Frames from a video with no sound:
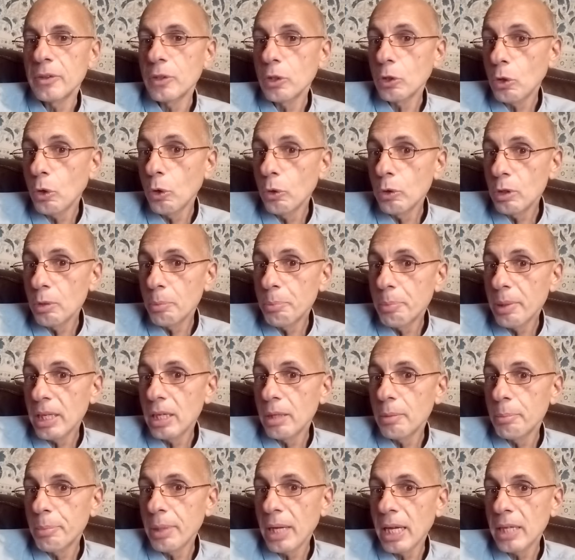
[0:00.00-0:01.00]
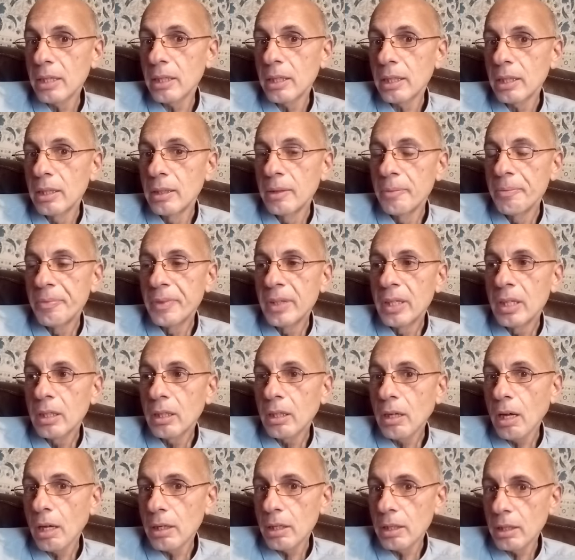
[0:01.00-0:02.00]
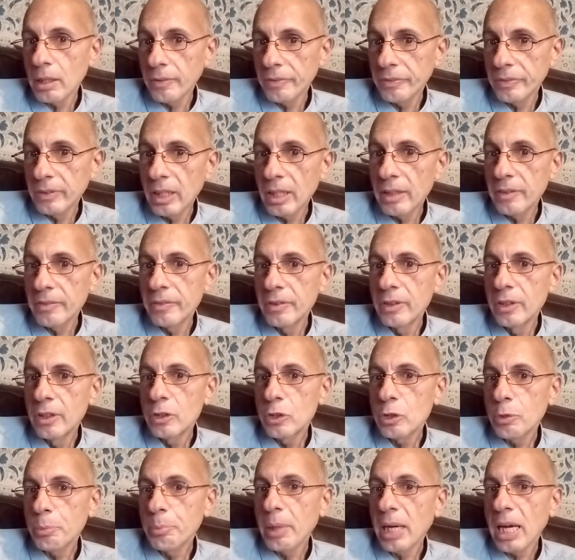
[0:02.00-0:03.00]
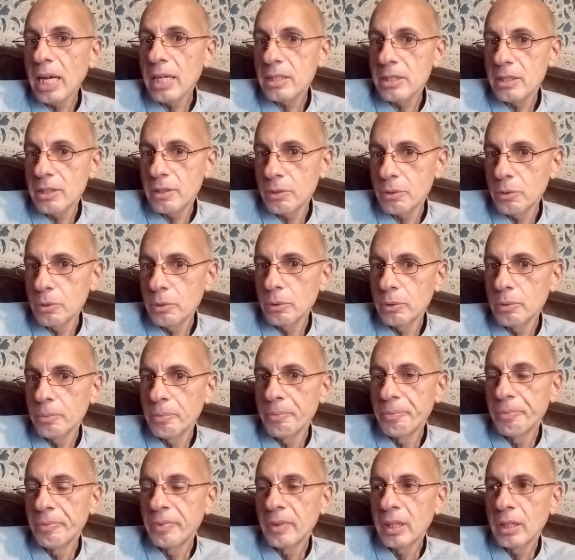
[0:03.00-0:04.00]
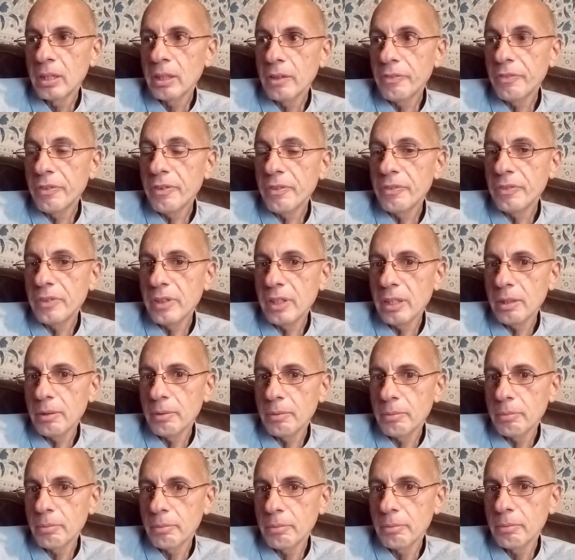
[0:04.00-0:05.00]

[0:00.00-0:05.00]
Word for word: The codependent pattern got enough love to pass through the 15